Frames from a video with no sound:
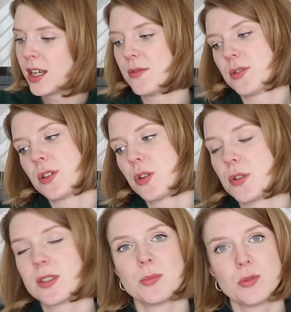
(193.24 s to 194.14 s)
I've also got
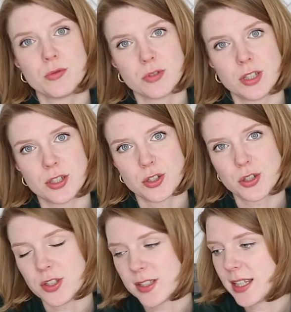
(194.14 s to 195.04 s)
a small ruler
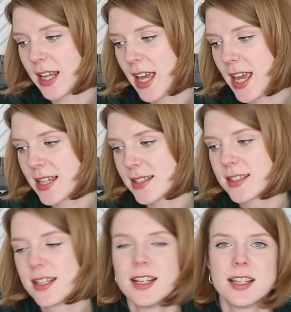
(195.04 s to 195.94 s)
too, just in
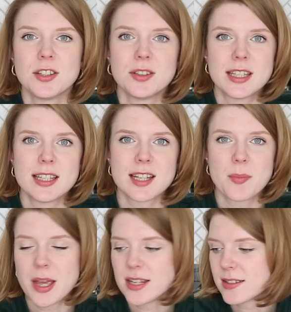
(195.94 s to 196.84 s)
case. You'll need a
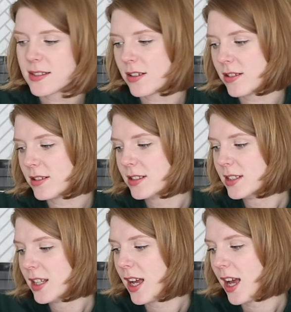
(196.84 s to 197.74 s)
pencil,
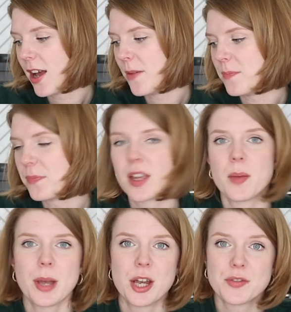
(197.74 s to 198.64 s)
a
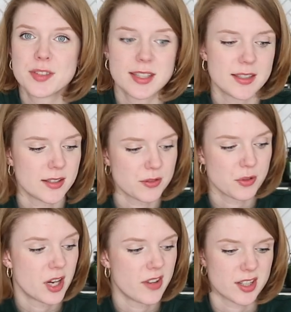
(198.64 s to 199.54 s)
pair of scissors,
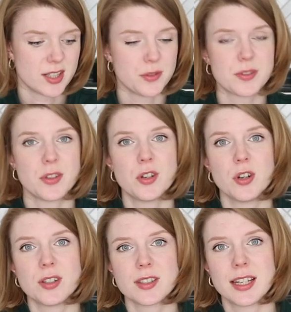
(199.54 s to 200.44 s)
or I've actually also
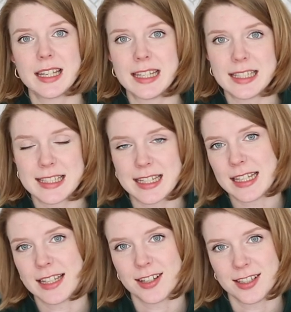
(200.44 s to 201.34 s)
got a
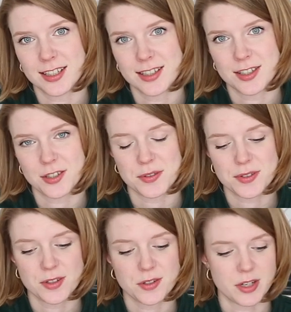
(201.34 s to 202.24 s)
guillotine that I like to use
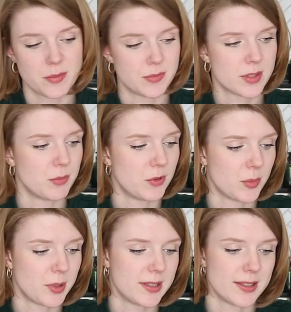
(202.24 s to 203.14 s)
to trim smaller
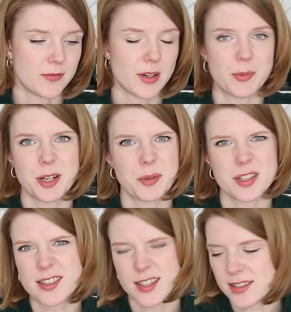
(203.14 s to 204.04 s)
pieces of fabric,
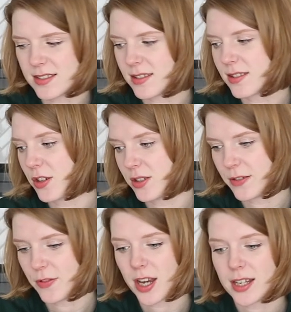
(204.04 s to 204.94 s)
but scissors is totally
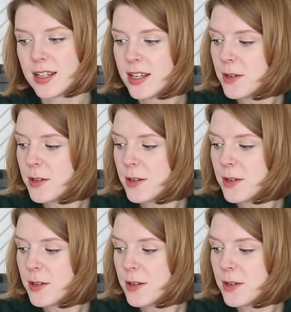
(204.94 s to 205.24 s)
fine.